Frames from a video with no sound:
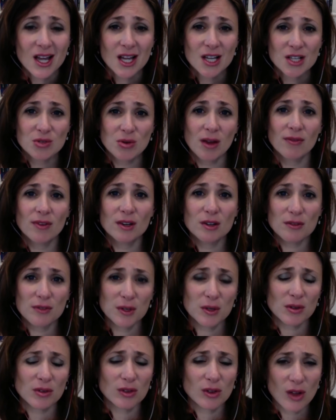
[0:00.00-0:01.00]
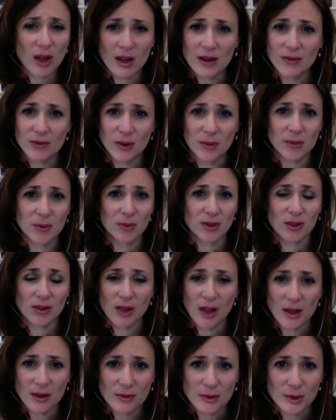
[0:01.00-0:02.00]
So I've interviewed a lot of women with a
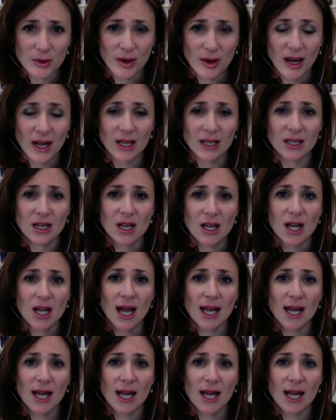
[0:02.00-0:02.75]
lot of regret.